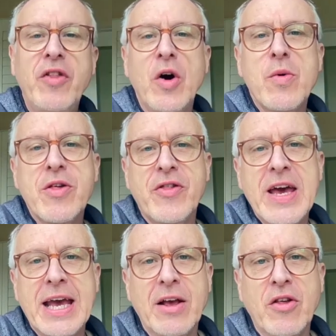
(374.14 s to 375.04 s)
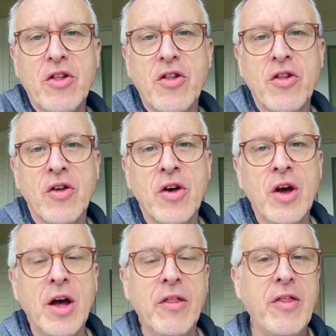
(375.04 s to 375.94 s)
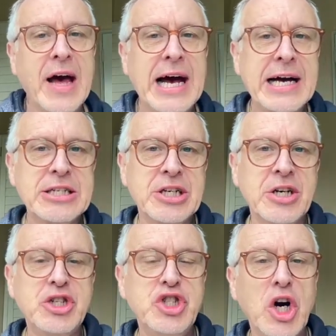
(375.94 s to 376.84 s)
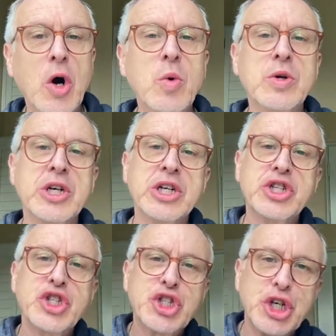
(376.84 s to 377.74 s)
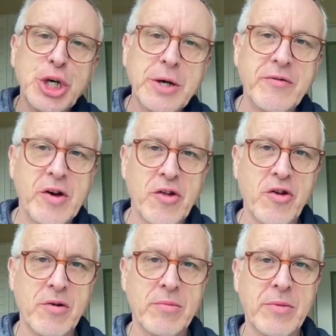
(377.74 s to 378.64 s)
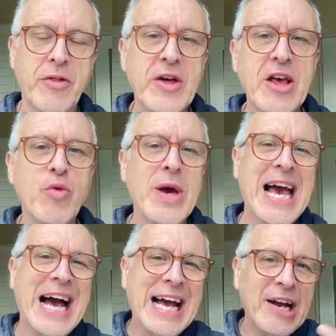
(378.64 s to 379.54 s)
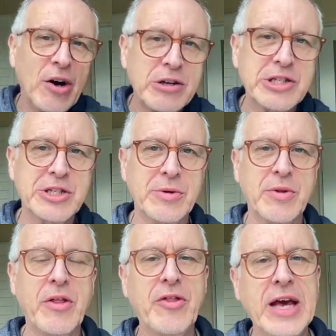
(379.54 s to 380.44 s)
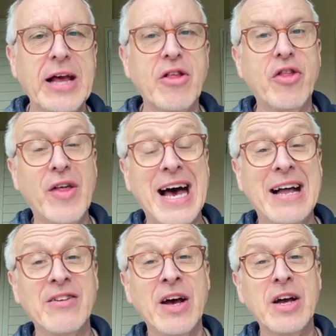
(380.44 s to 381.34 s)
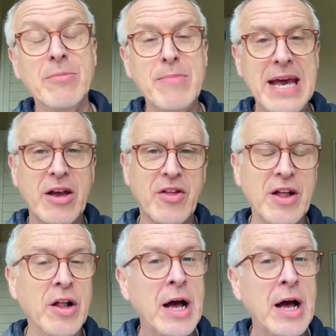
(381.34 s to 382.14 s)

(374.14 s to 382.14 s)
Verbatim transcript: those things that don't serve us, the things we hang on to, the things that can make us ill.